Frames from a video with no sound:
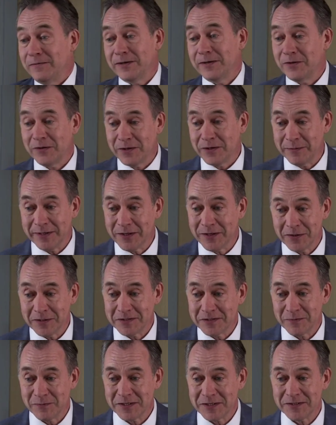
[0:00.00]
we're not going to be
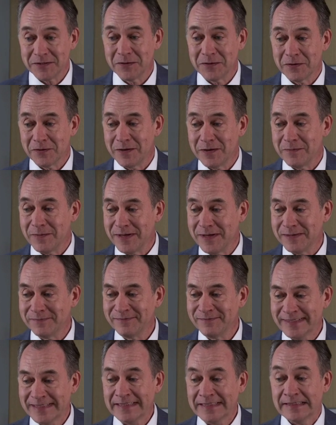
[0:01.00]
colleagues for much longer. I'm, uh,
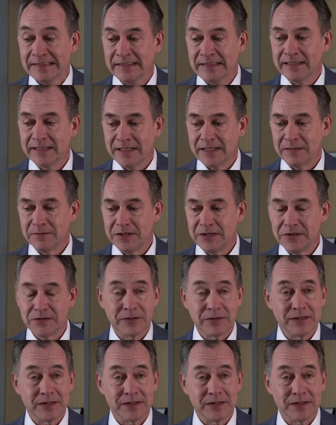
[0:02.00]
you know, I'm due